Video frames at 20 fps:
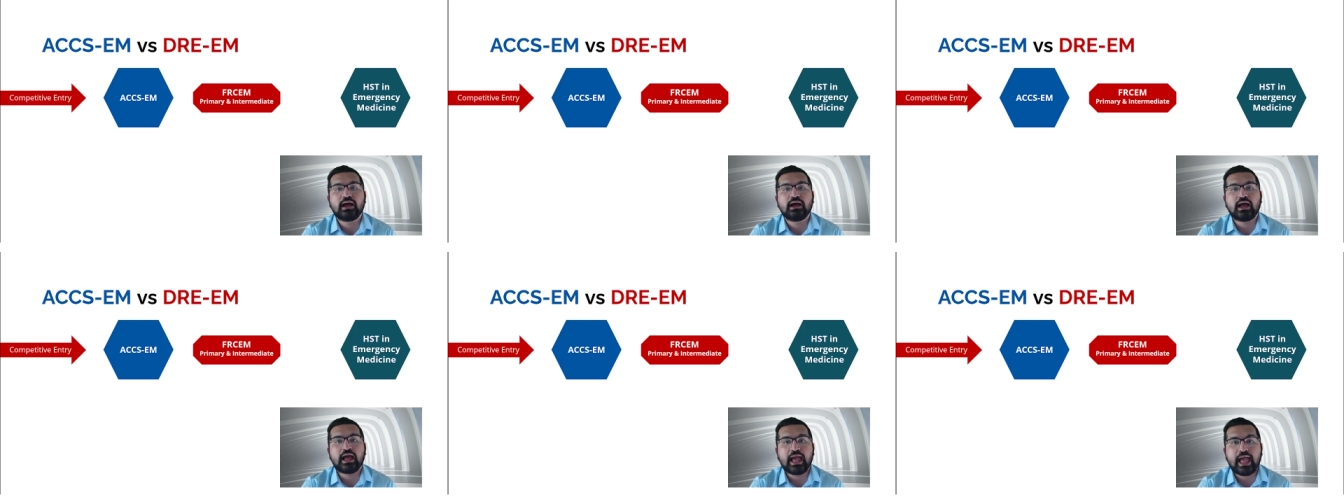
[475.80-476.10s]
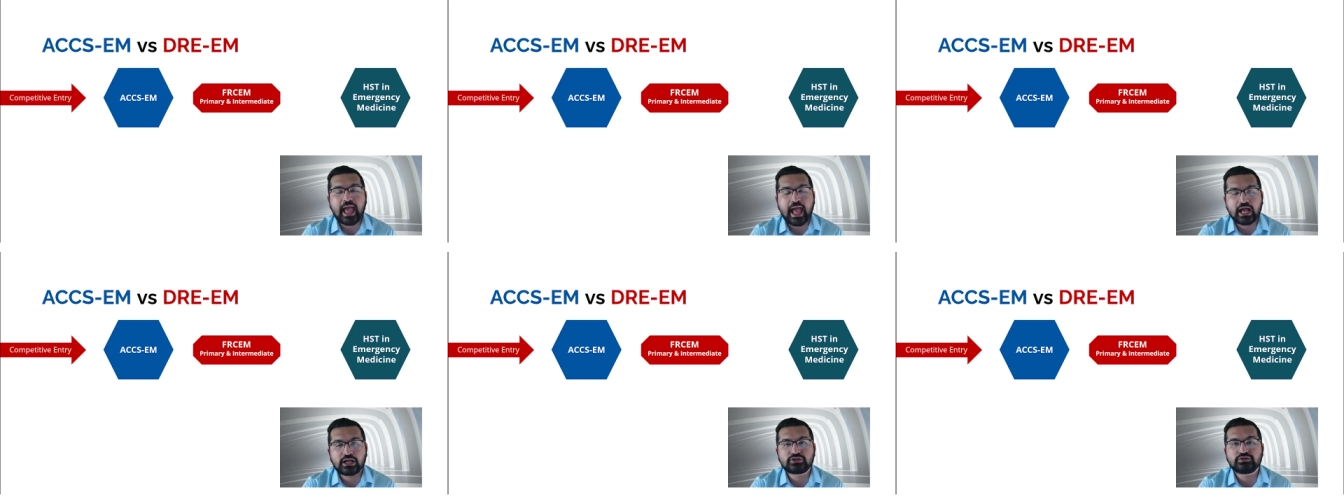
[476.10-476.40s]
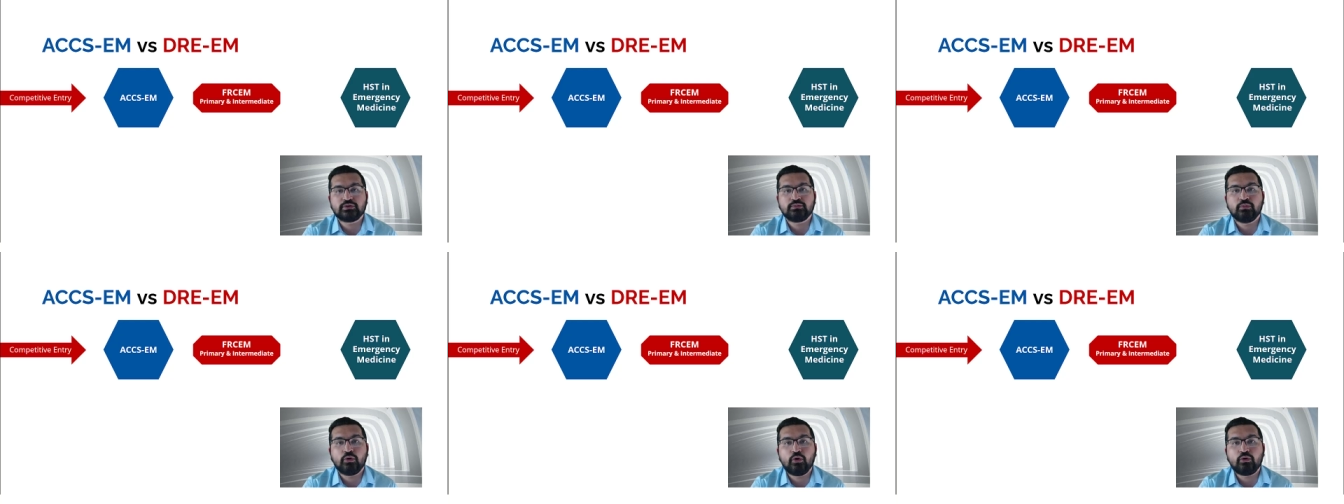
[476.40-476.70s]

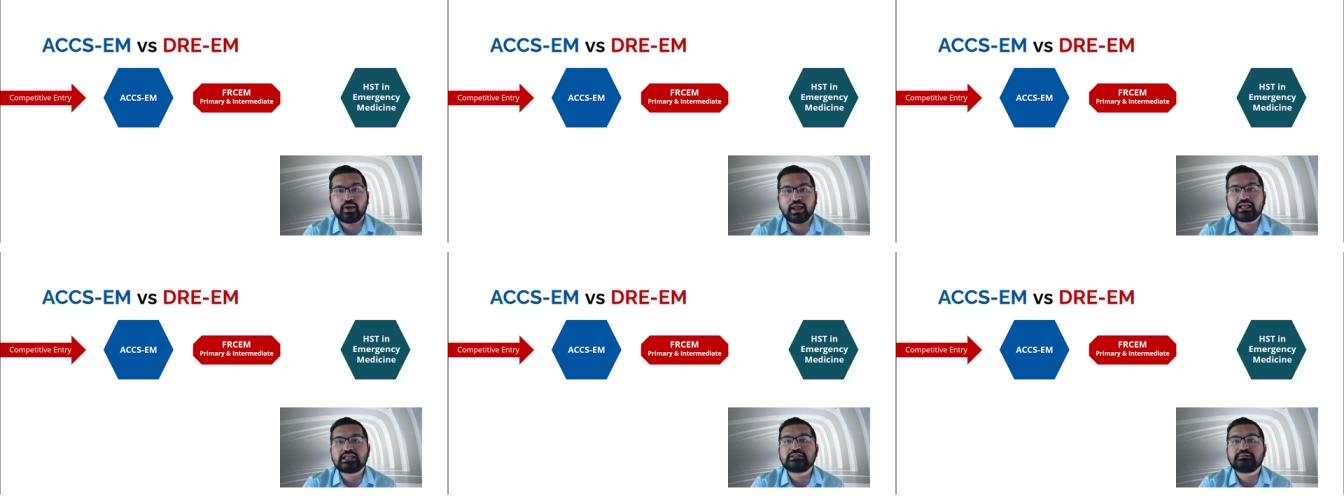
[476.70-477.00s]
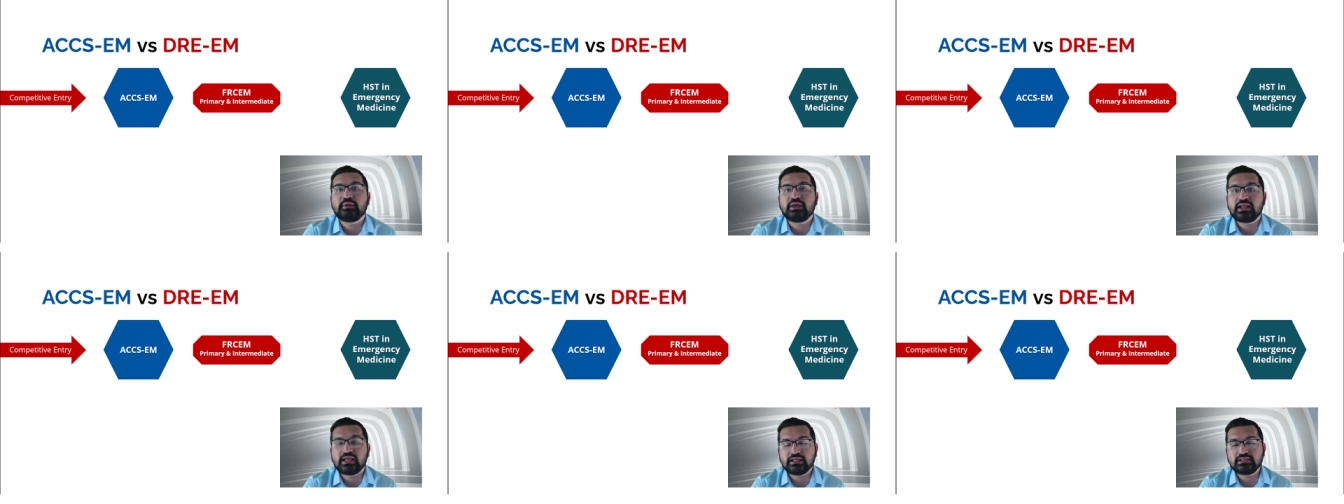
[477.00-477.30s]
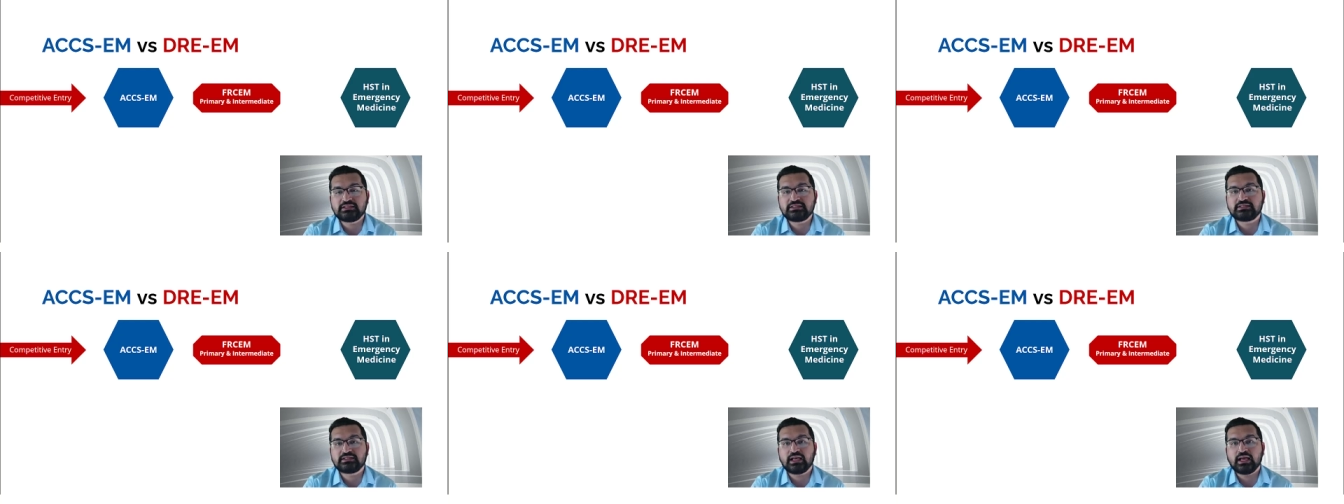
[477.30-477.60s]
actual more
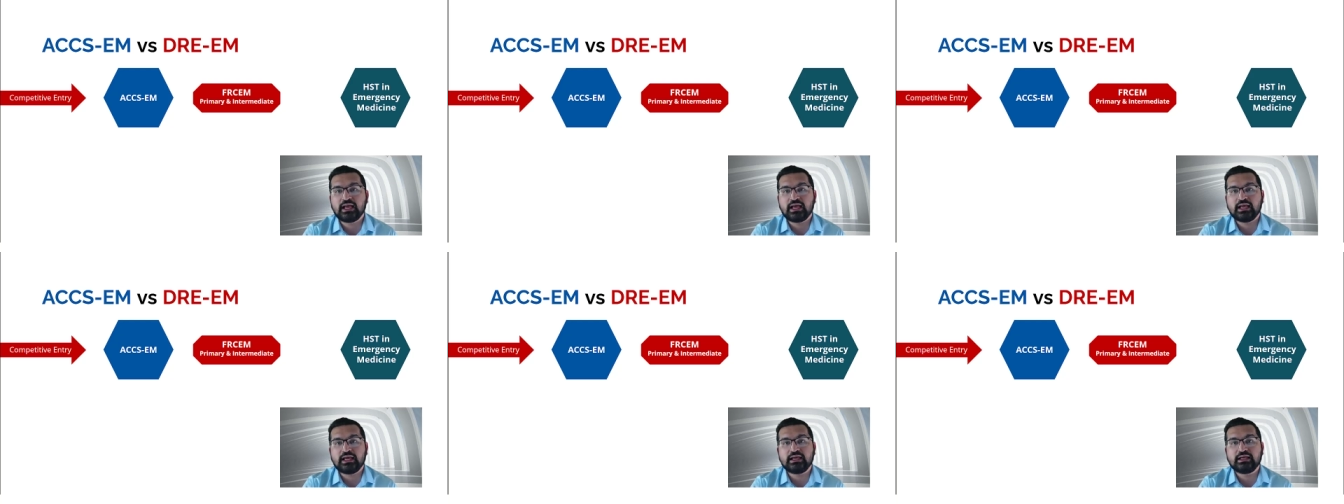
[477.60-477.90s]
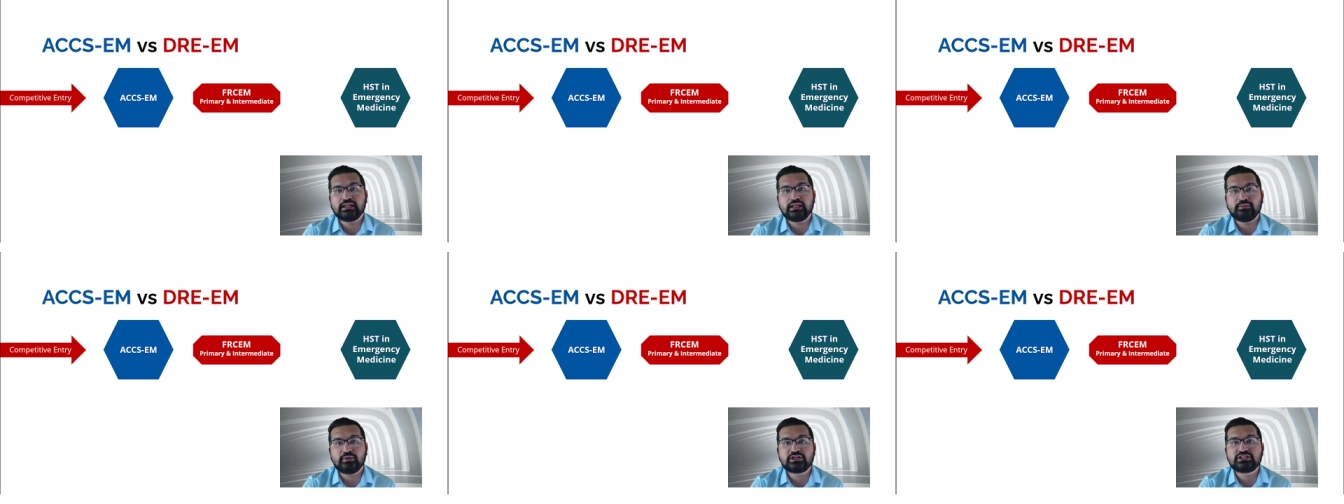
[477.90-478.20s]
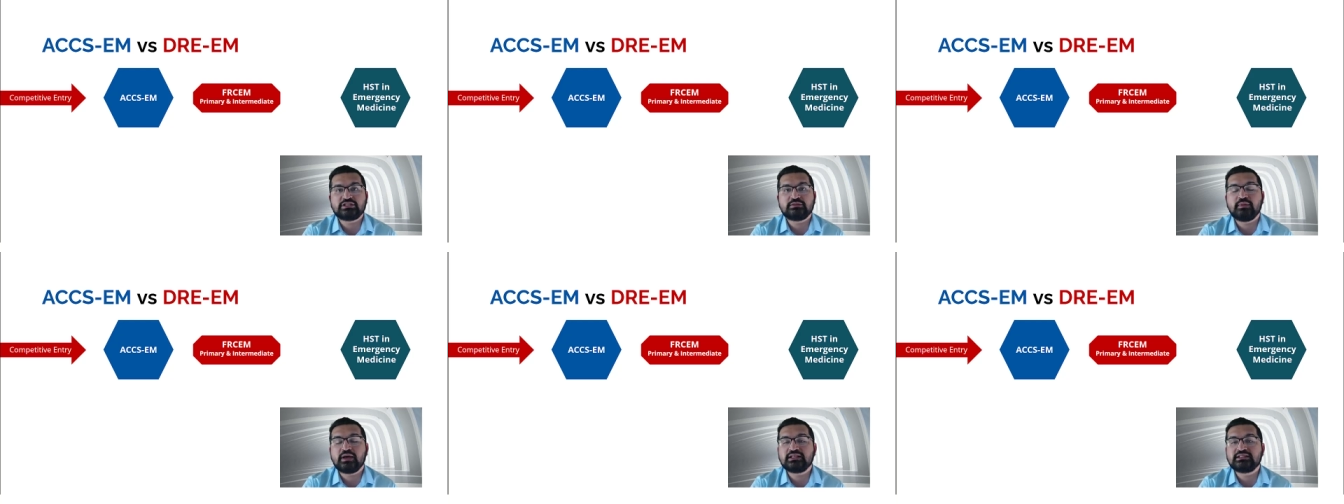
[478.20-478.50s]
experience in
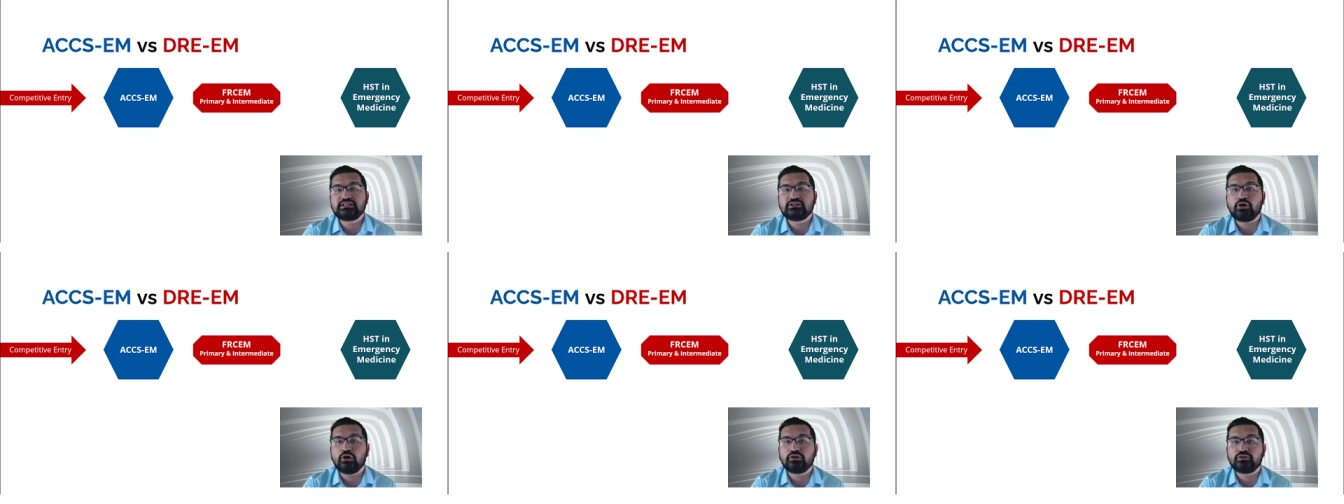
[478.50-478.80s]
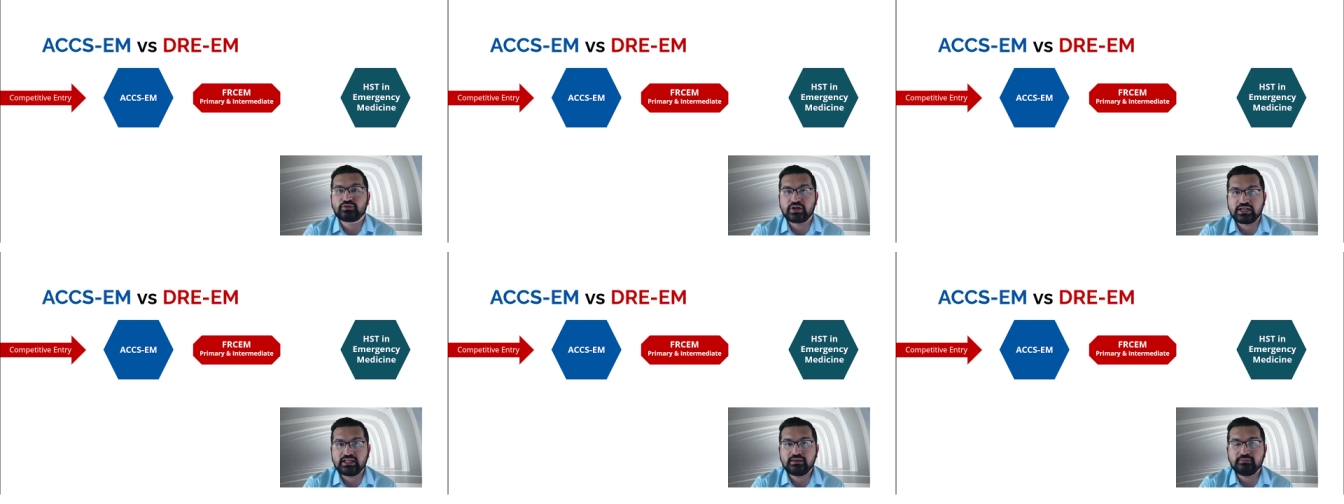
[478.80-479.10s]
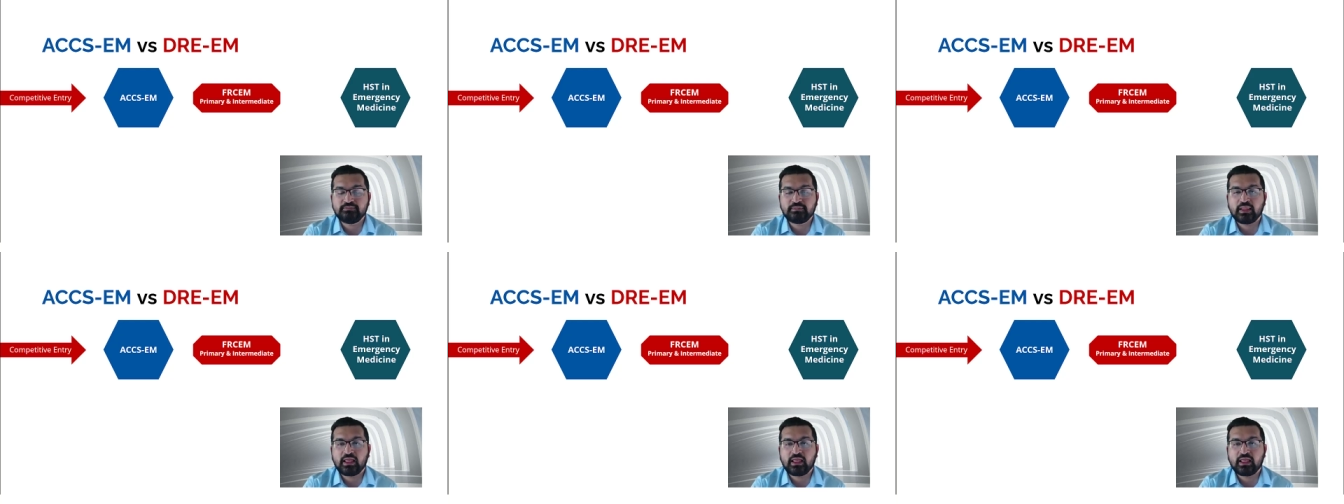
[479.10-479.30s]
emergency medicine already,